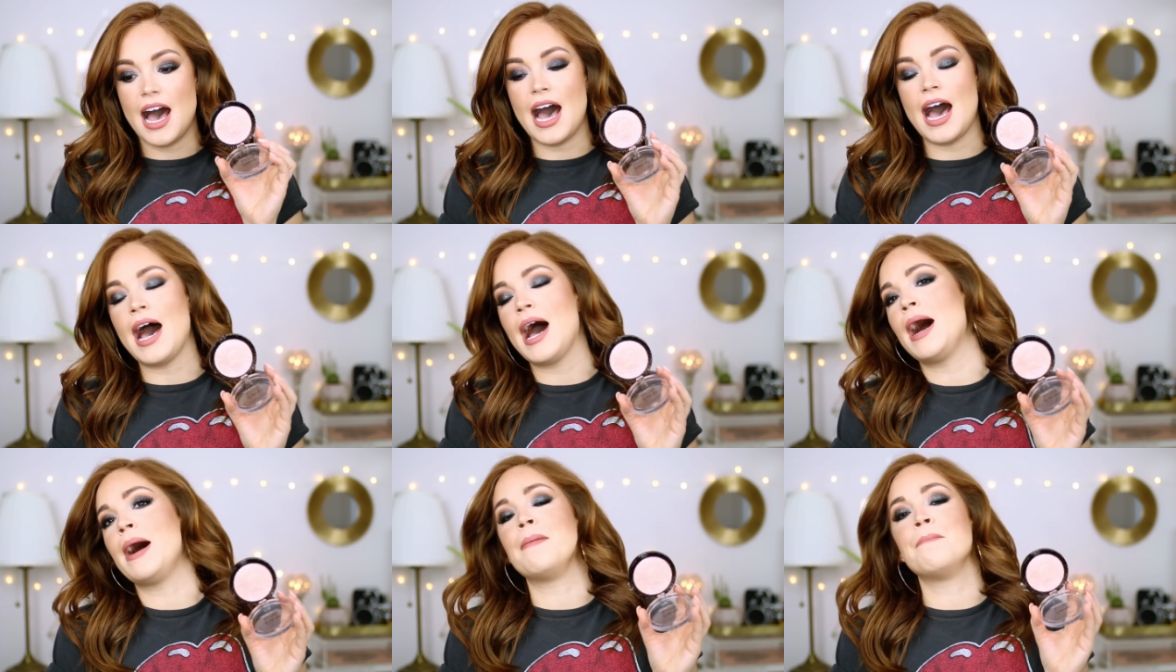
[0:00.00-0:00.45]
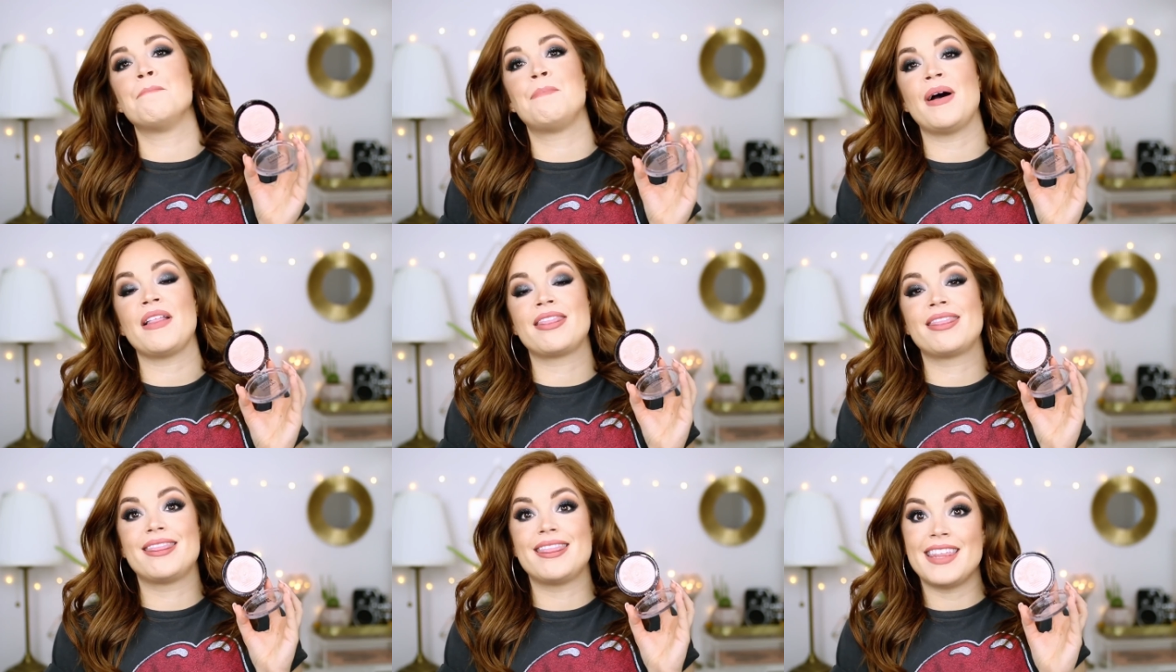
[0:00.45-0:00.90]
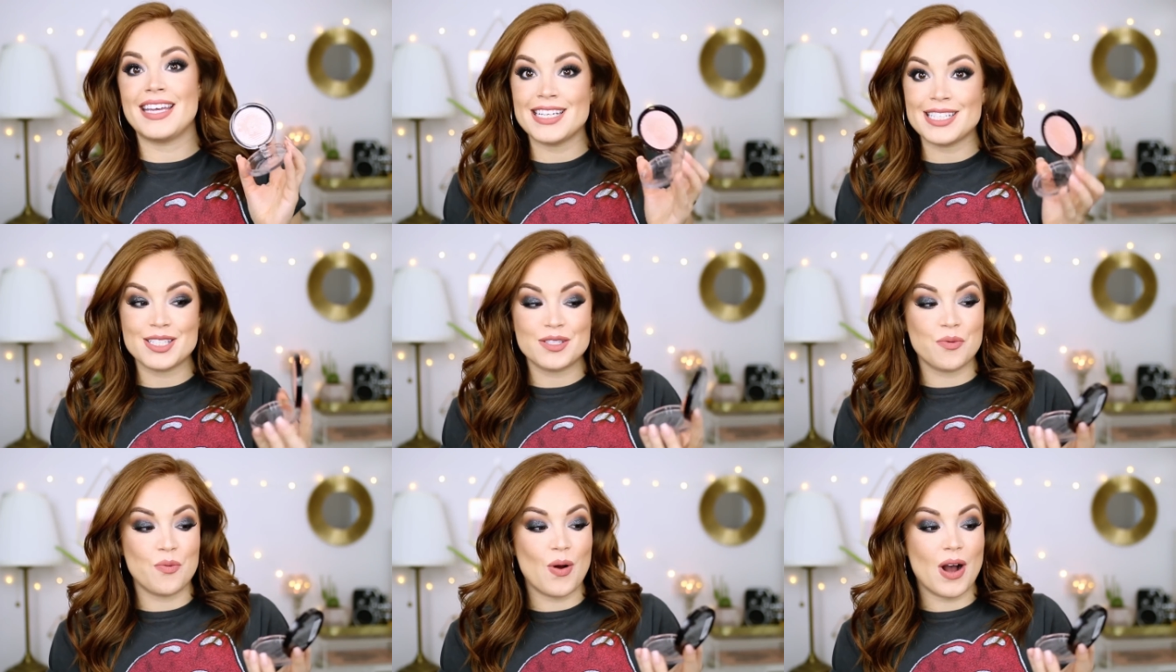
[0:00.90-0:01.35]
Um, but
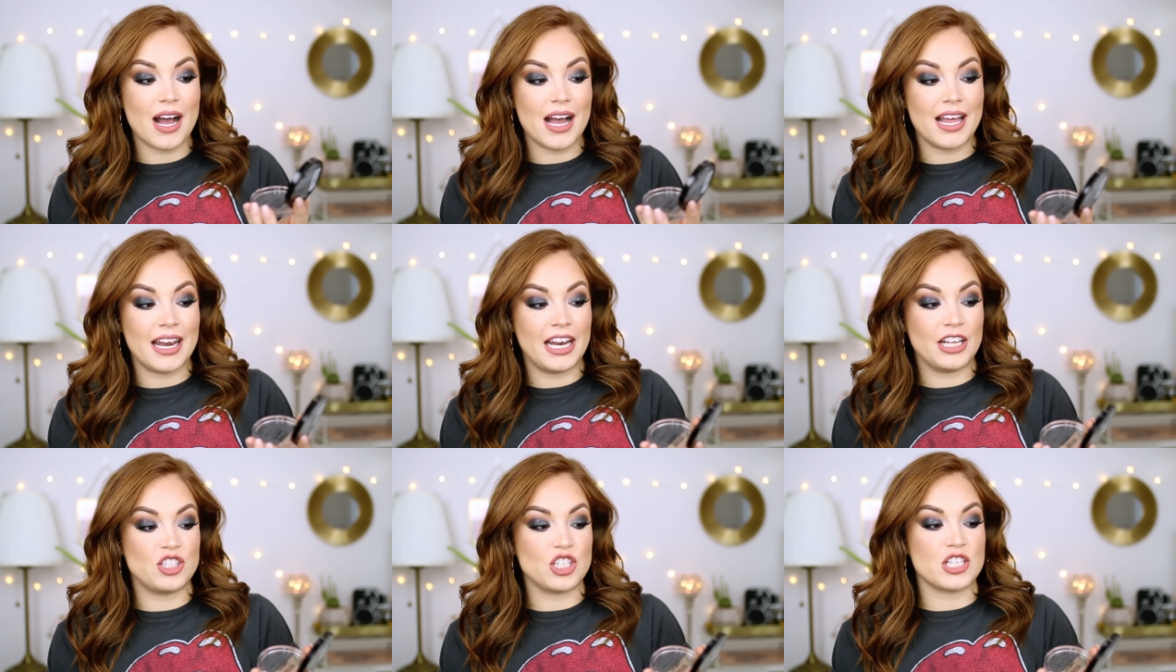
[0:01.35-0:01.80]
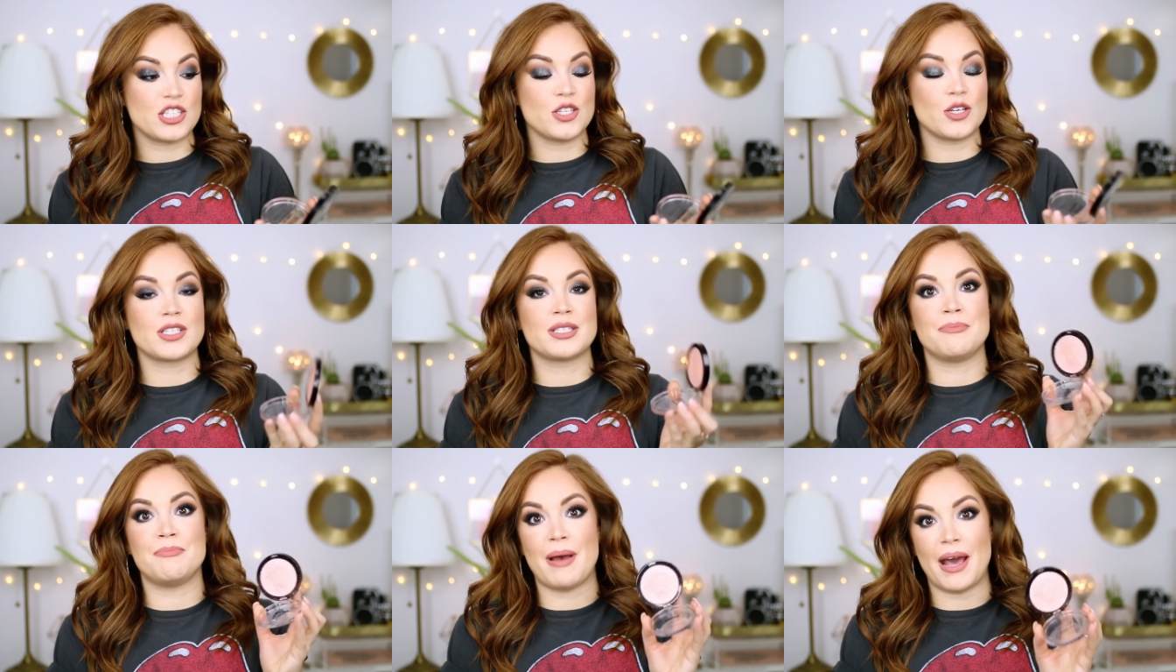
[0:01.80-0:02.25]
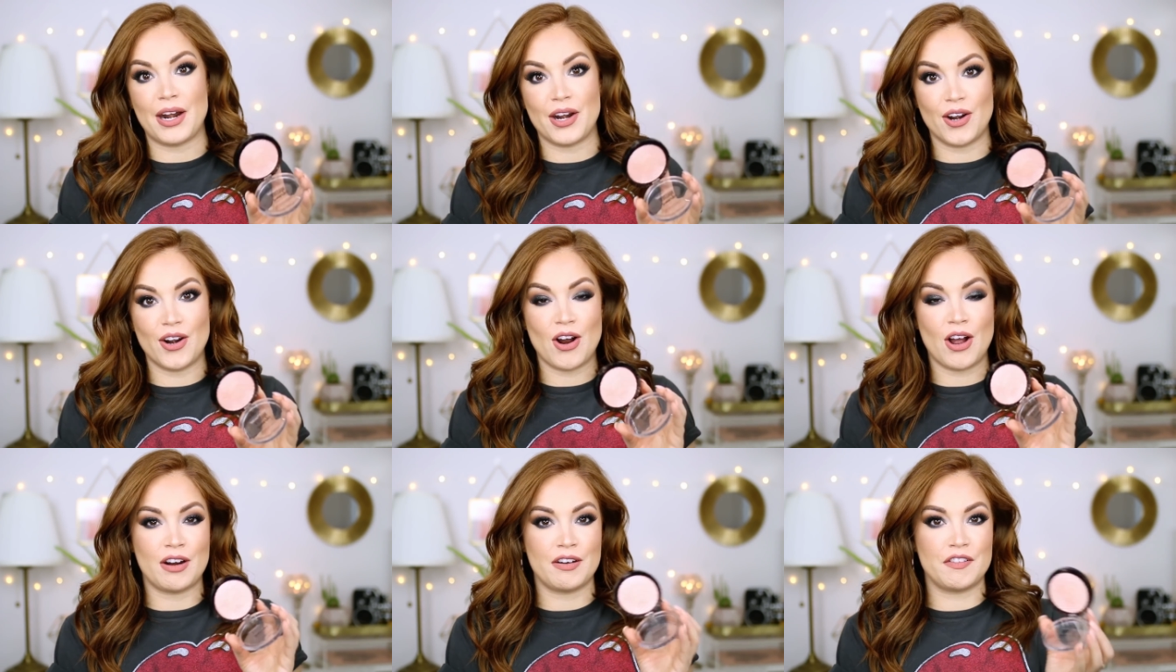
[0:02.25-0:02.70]
this one just looks
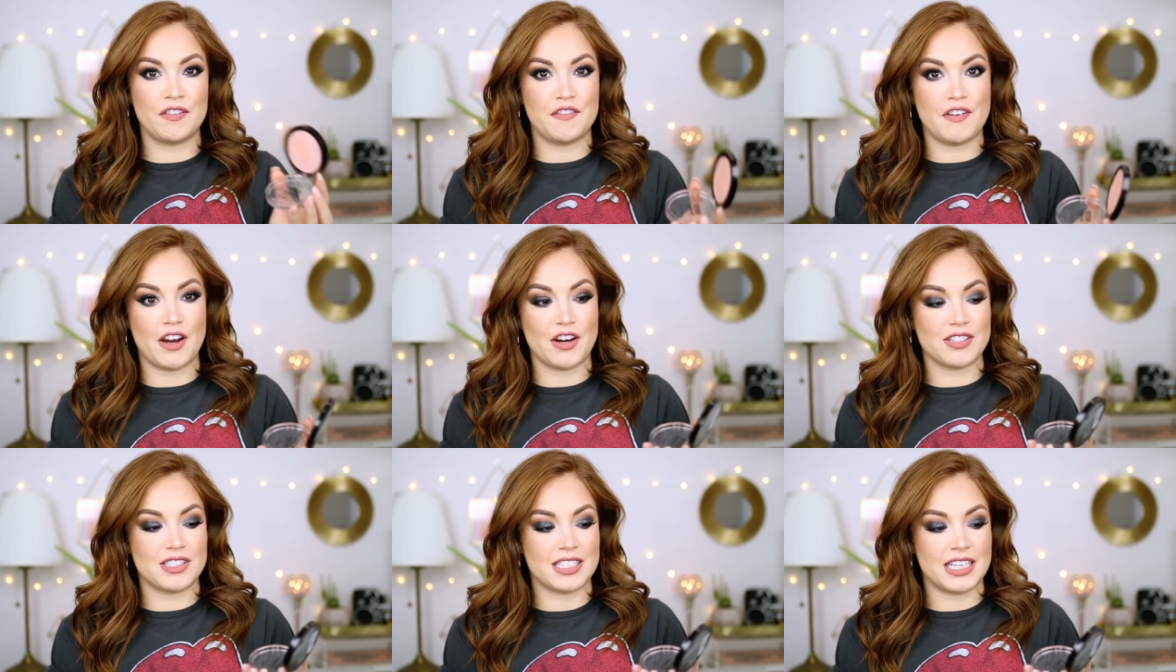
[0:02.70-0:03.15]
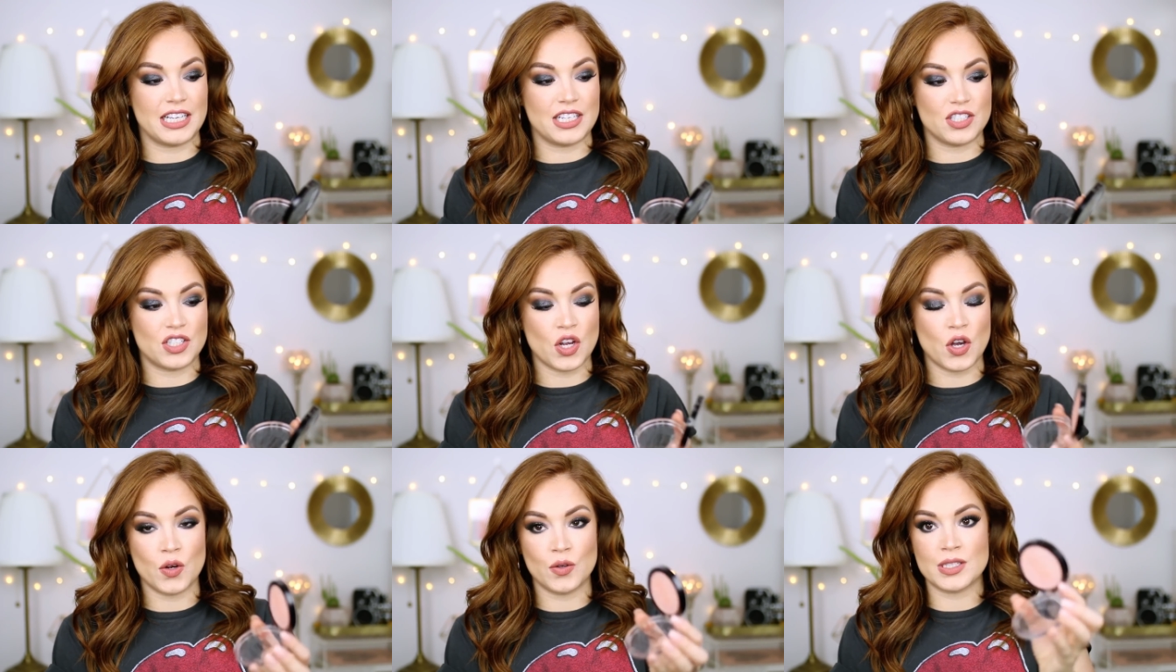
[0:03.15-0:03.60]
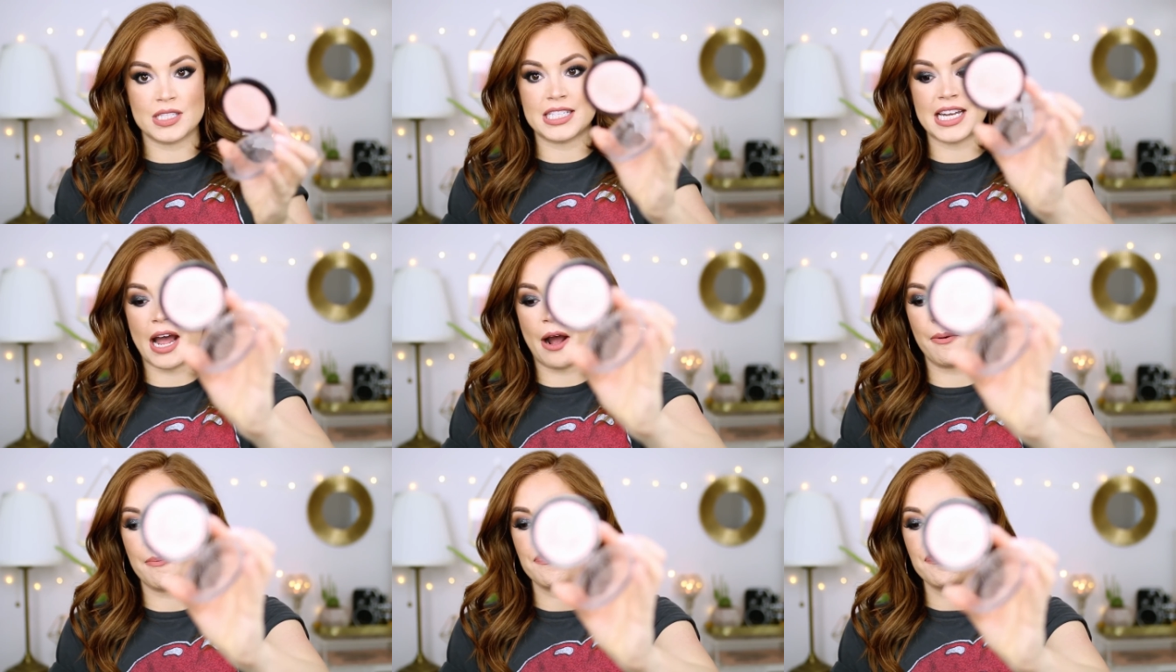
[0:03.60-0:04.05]
better on fair skin tones.
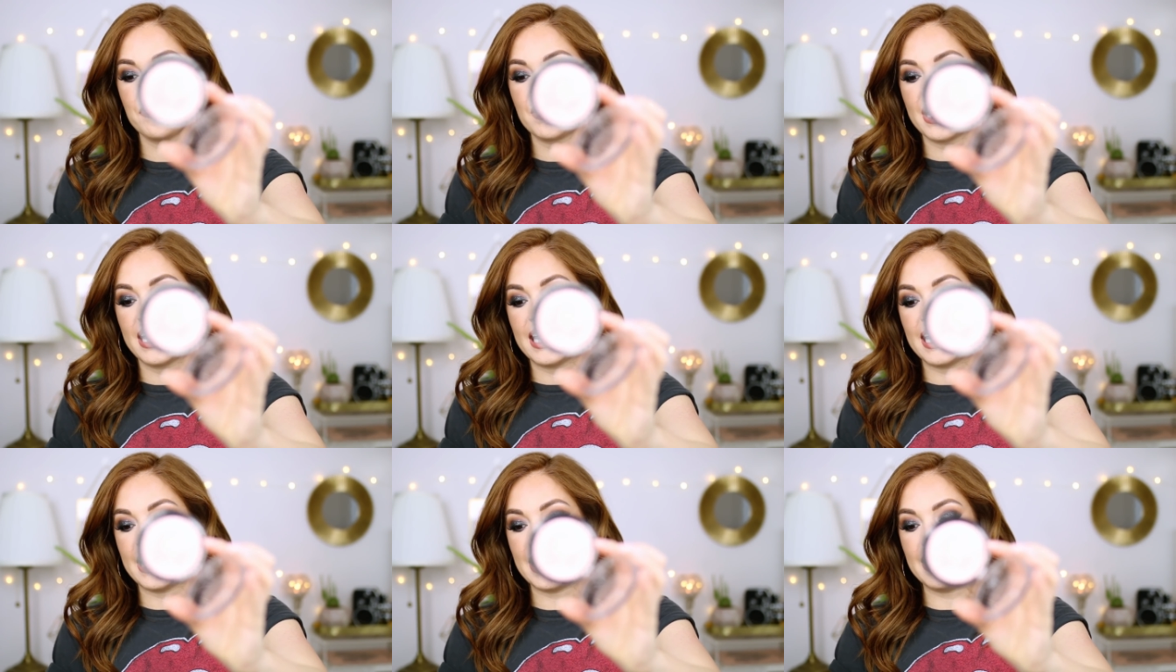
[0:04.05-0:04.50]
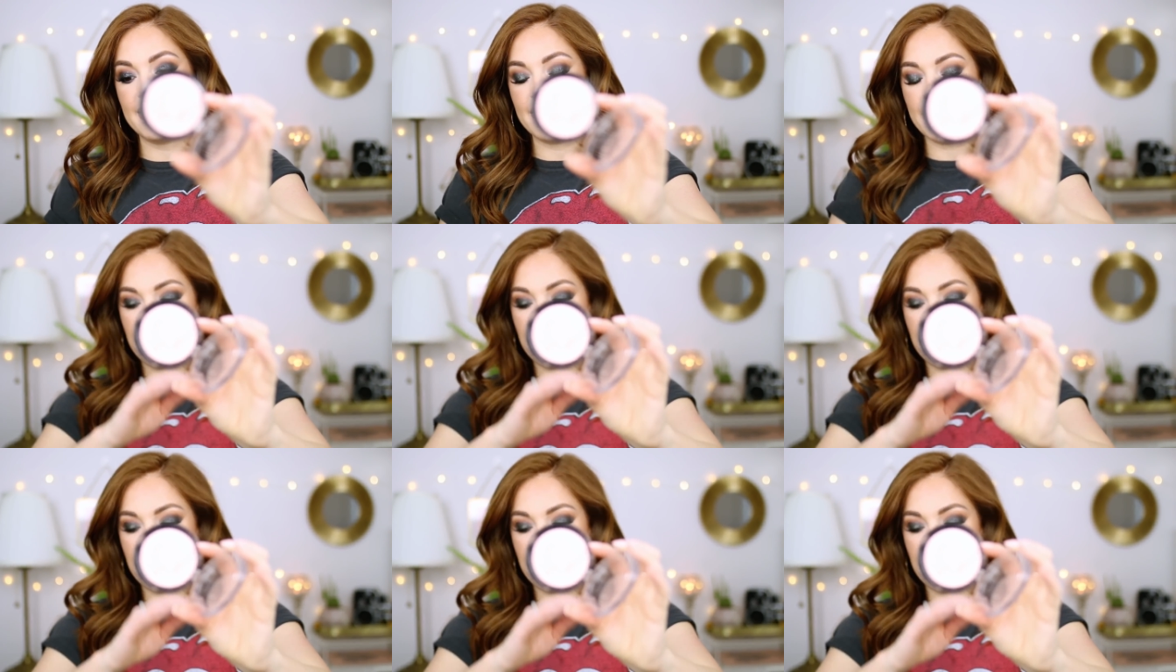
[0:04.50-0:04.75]
Now, in